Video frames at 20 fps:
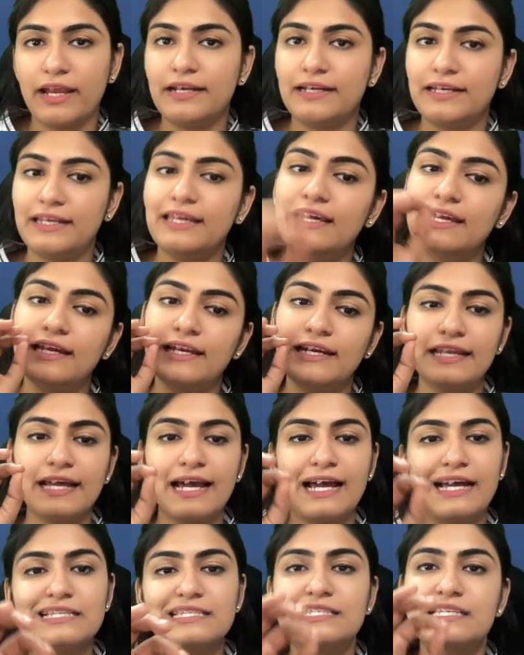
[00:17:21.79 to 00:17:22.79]
it
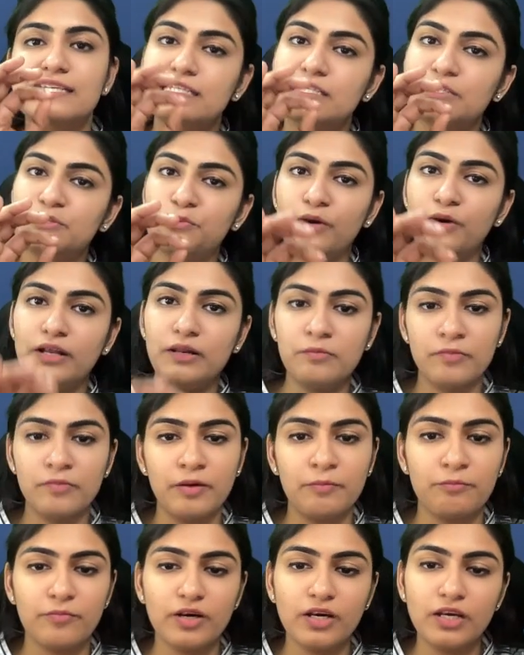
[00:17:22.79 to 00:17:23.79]
has 61
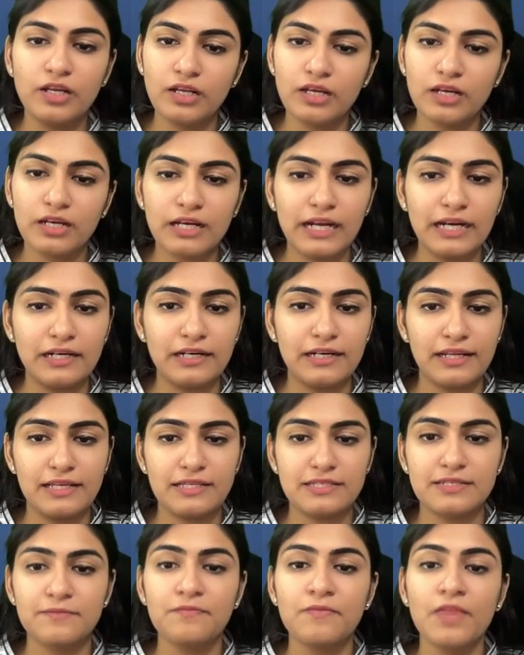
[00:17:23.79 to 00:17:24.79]
member
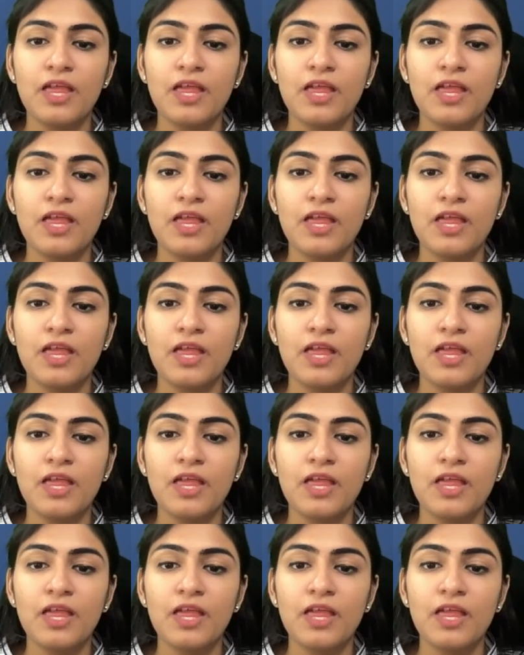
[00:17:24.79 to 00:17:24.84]
countries.